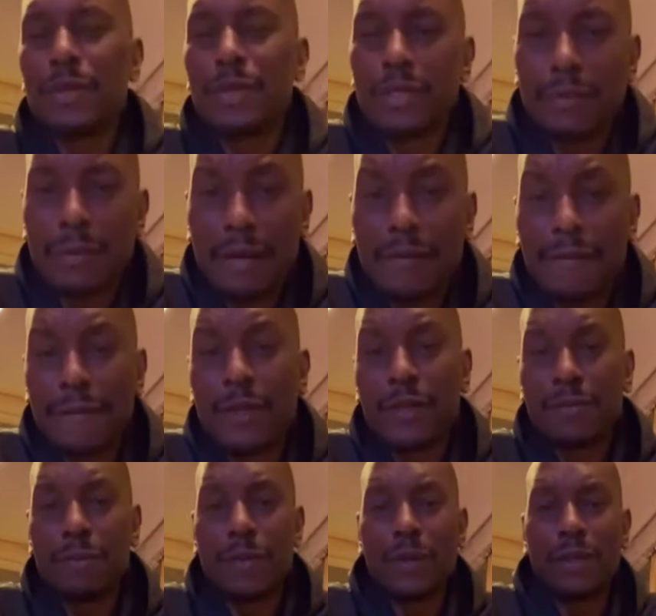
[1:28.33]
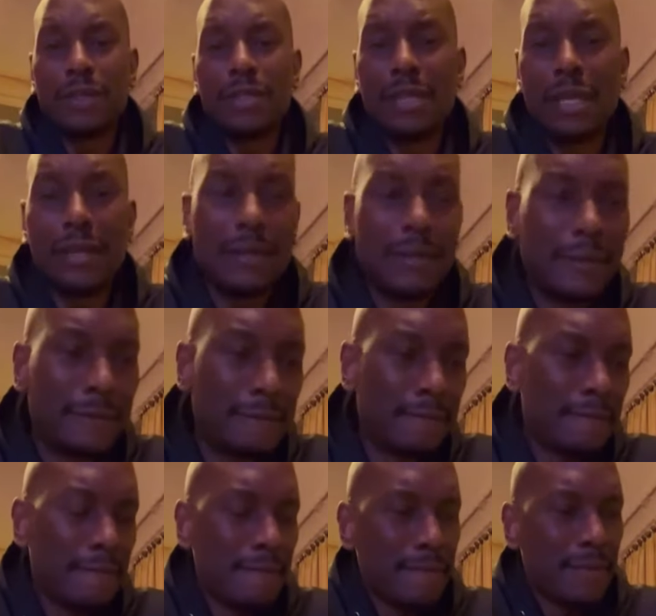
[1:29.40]
And this was to my firstborn, Shayla.
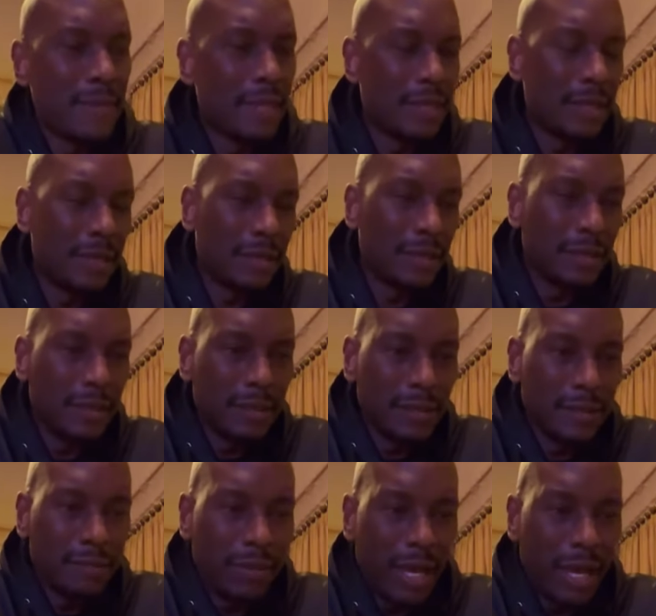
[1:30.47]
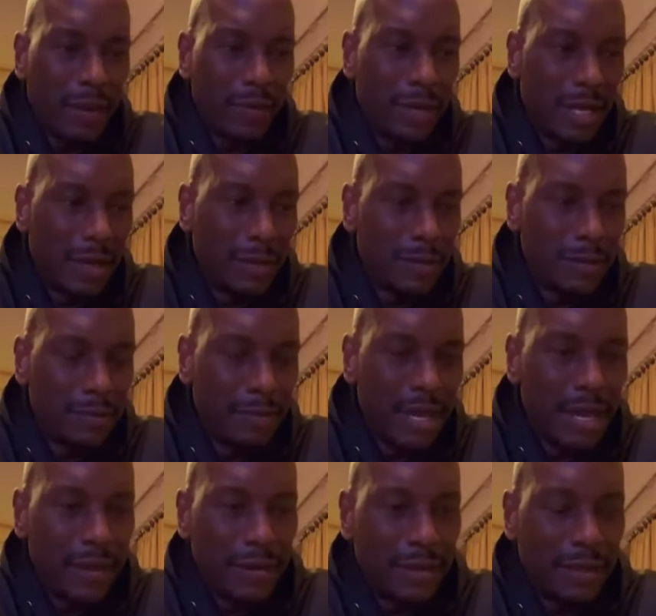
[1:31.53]
Back when I was
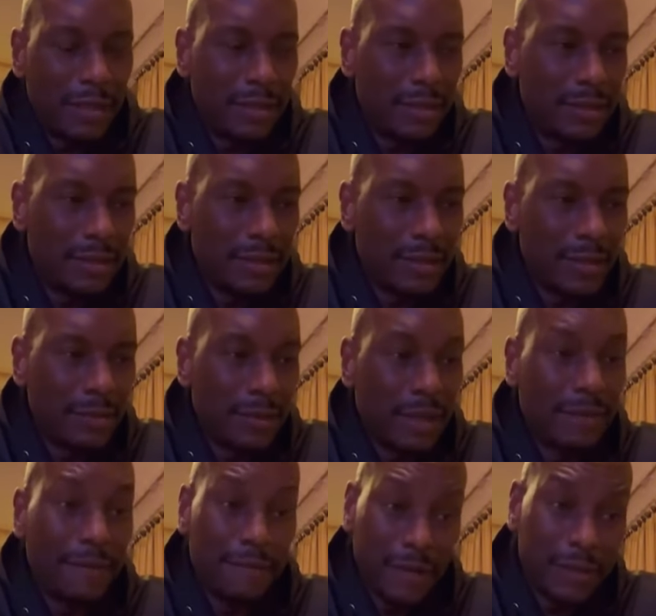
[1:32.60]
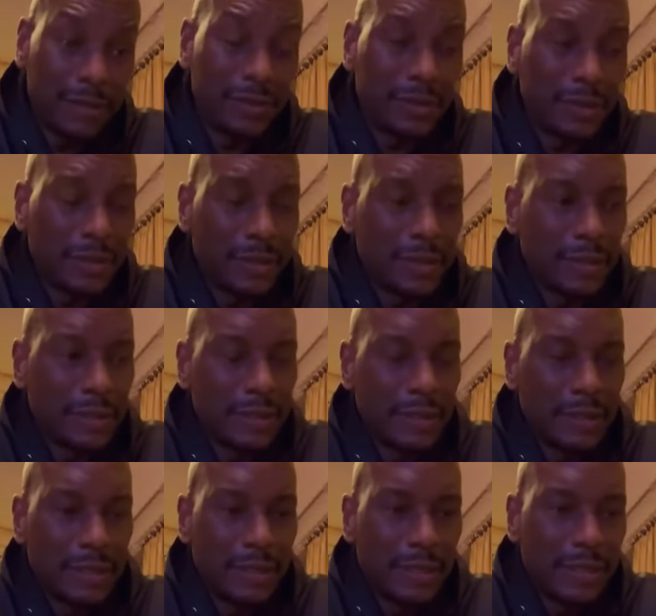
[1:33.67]
married to my first
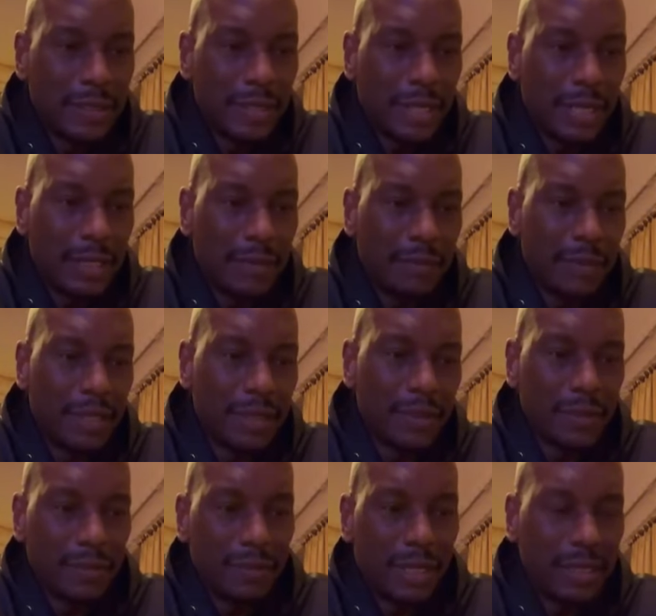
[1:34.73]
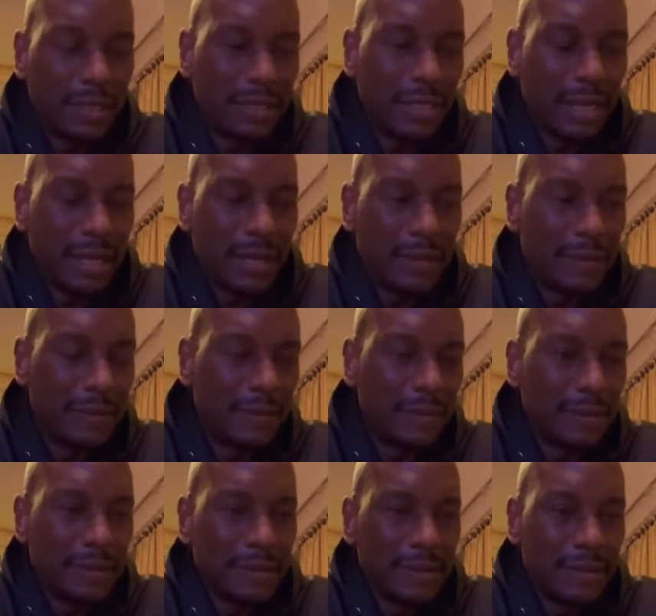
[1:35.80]
and the mother of my
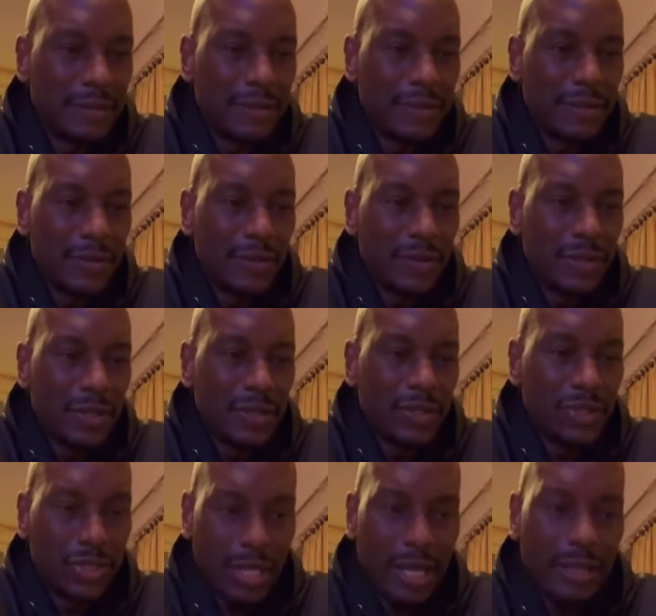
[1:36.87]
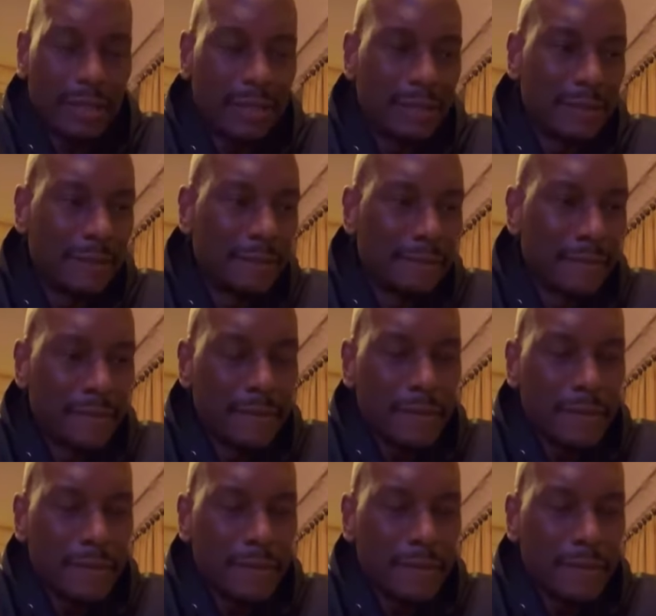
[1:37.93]
child, Shayla,